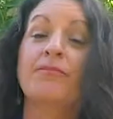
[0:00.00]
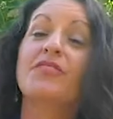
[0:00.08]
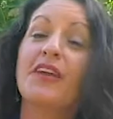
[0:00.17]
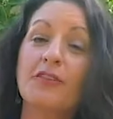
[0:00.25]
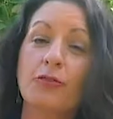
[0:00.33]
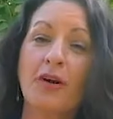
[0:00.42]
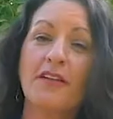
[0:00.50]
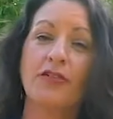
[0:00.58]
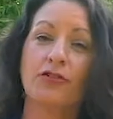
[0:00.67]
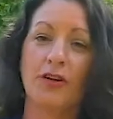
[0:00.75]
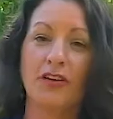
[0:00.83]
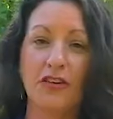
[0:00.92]
That's why this
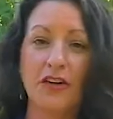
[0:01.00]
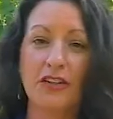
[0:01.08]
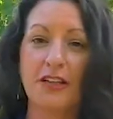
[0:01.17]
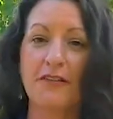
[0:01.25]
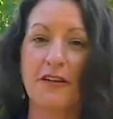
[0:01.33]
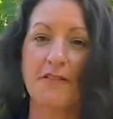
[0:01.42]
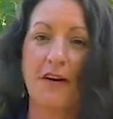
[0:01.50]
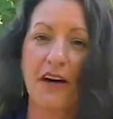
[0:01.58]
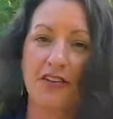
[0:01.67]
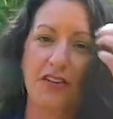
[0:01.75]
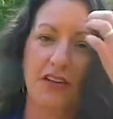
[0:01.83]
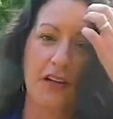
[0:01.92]
tree is called the living
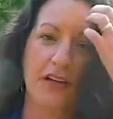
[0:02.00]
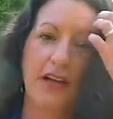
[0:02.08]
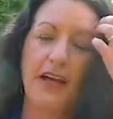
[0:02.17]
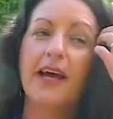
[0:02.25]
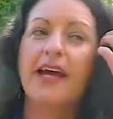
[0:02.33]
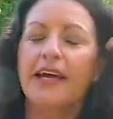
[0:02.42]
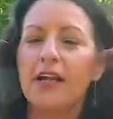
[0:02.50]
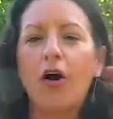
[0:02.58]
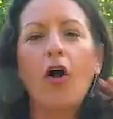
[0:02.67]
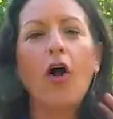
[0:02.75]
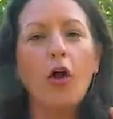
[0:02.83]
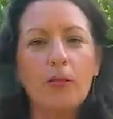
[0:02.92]
fossil. It
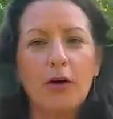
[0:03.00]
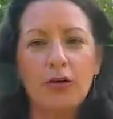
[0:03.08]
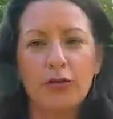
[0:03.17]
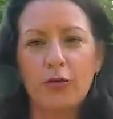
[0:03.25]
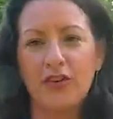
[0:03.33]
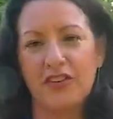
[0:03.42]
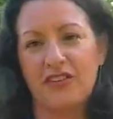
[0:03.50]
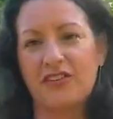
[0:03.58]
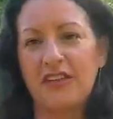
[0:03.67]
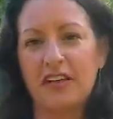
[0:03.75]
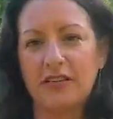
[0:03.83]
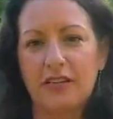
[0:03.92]
almost was
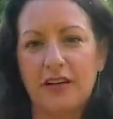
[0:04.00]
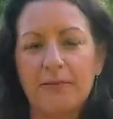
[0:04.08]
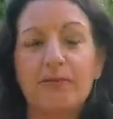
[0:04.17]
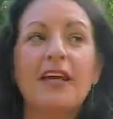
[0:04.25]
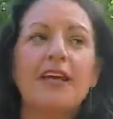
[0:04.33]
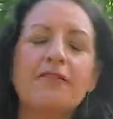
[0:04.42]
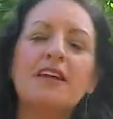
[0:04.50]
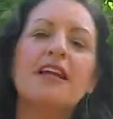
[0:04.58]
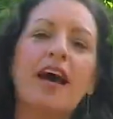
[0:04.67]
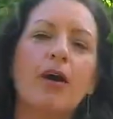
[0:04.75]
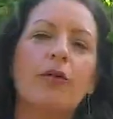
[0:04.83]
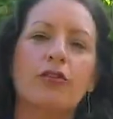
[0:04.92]
extinct. Even
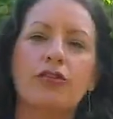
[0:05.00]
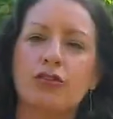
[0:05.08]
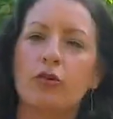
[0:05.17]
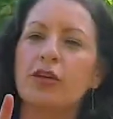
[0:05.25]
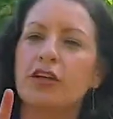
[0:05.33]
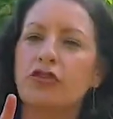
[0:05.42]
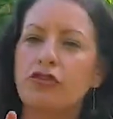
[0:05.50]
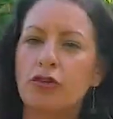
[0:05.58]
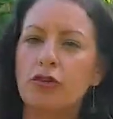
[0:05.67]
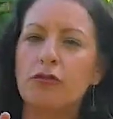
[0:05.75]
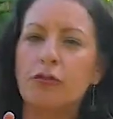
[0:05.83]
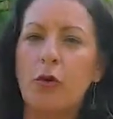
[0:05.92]
now, there's only
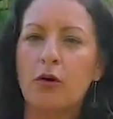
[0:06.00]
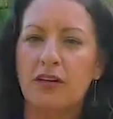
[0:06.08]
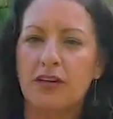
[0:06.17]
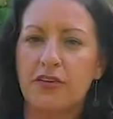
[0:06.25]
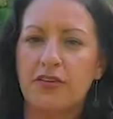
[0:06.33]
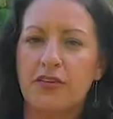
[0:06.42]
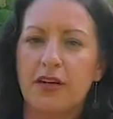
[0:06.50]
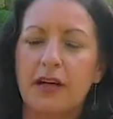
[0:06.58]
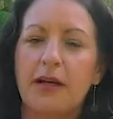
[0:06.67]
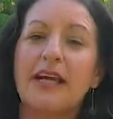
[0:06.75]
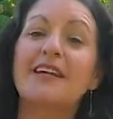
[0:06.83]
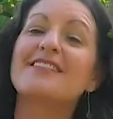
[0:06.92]
2 forests
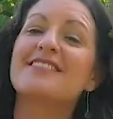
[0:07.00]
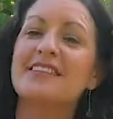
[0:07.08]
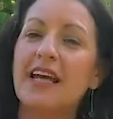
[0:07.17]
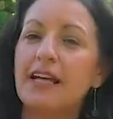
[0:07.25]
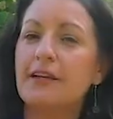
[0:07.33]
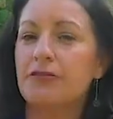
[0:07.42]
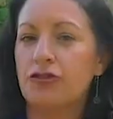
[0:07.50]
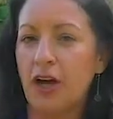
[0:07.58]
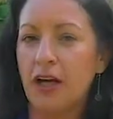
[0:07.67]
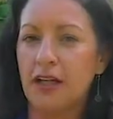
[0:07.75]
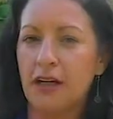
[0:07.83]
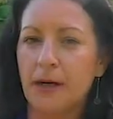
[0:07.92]
in its native
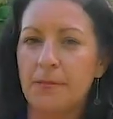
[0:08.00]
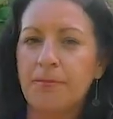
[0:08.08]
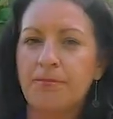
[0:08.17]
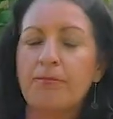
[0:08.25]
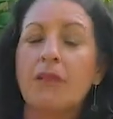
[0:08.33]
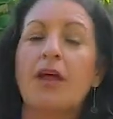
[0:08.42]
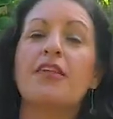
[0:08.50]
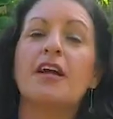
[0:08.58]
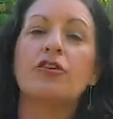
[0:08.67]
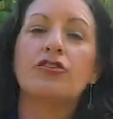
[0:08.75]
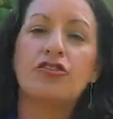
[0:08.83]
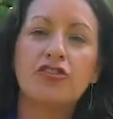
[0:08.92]
China that
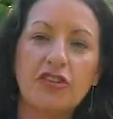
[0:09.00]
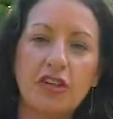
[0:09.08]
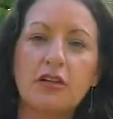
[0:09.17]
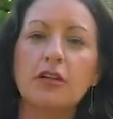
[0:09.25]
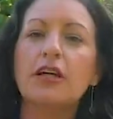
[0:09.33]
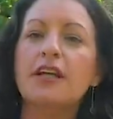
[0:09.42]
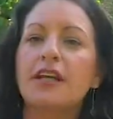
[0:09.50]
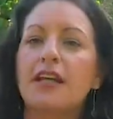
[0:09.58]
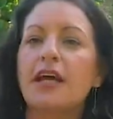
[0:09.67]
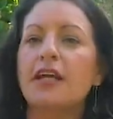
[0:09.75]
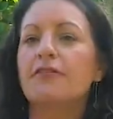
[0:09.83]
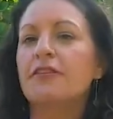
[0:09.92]
are still
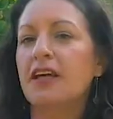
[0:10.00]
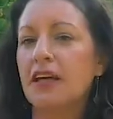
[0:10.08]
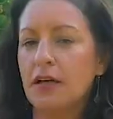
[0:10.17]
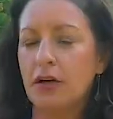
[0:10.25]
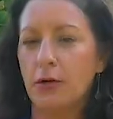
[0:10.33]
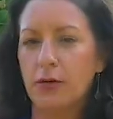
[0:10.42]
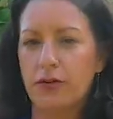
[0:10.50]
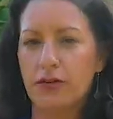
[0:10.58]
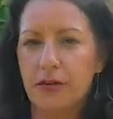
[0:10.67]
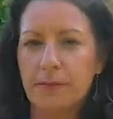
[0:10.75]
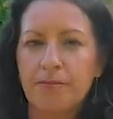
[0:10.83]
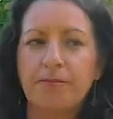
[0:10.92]
native ginkgos.
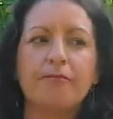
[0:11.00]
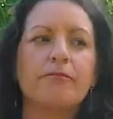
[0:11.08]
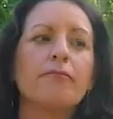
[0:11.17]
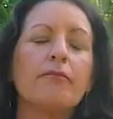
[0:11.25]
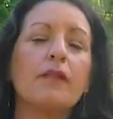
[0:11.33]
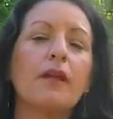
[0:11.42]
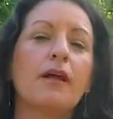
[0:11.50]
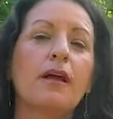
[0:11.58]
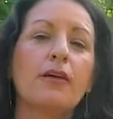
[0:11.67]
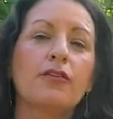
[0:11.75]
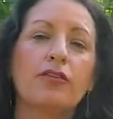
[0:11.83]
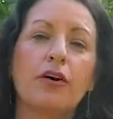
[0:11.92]

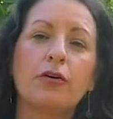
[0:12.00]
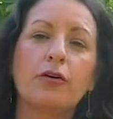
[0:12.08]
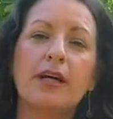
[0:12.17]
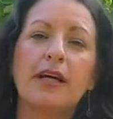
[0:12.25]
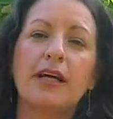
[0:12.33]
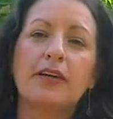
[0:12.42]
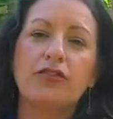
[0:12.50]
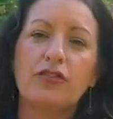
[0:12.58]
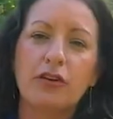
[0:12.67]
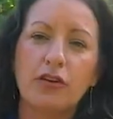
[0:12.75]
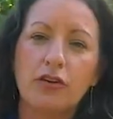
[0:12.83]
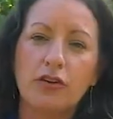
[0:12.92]
So it's
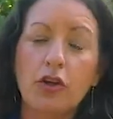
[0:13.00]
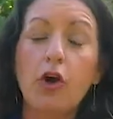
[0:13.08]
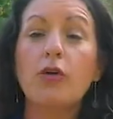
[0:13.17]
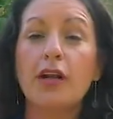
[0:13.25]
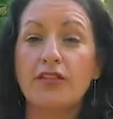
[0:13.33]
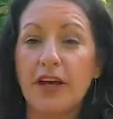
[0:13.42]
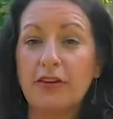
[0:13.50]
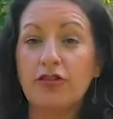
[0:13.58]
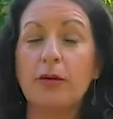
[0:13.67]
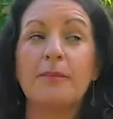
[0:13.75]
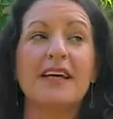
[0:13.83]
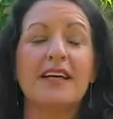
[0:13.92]
known as
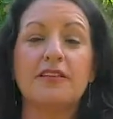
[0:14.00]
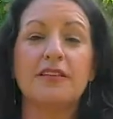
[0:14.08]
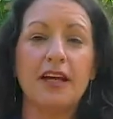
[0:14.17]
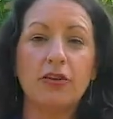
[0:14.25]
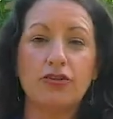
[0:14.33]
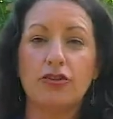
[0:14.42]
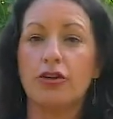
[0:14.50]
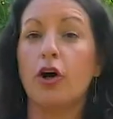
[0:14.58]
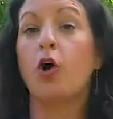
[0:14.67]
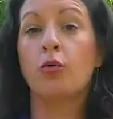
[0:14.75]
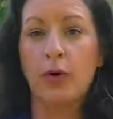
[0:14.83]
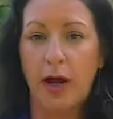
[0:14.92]
actually being endangered
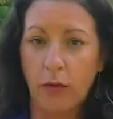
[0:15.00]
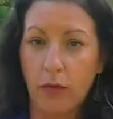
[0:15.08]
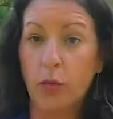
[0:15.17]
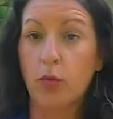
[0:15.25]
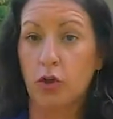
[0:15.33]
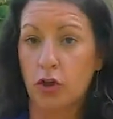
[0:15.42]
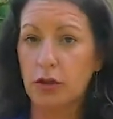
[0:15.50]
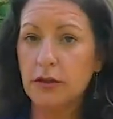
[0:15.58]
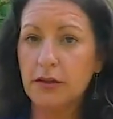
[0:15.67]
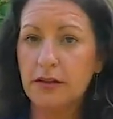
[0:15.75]
around the world.